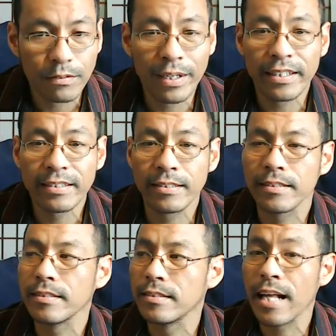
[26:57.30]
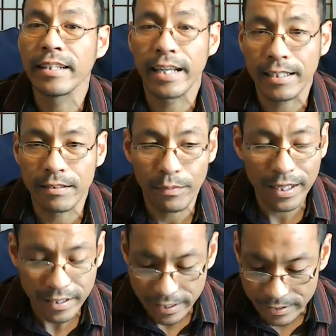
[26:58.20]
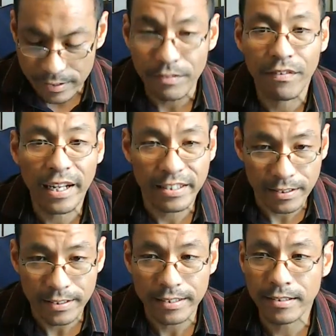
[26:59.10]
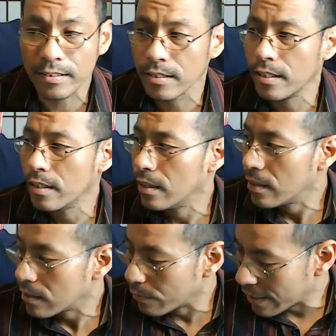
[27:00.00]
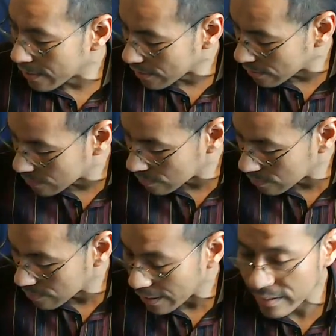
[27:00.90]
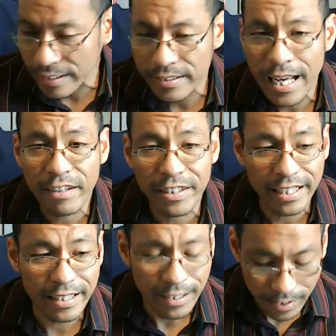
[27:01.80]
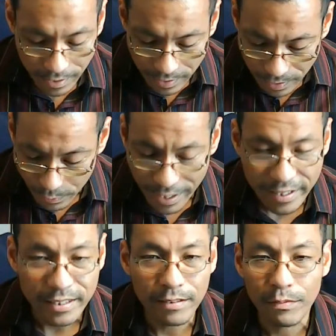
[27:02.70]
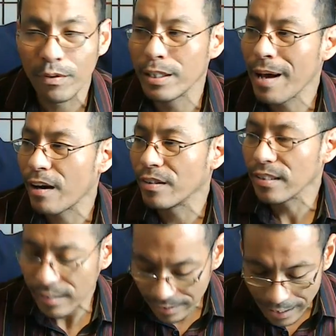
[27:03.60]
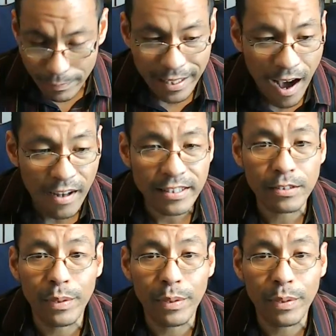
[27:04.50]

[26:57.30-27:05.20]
is Zadok? Where is righteousness? Where is integrity? What about keeping honest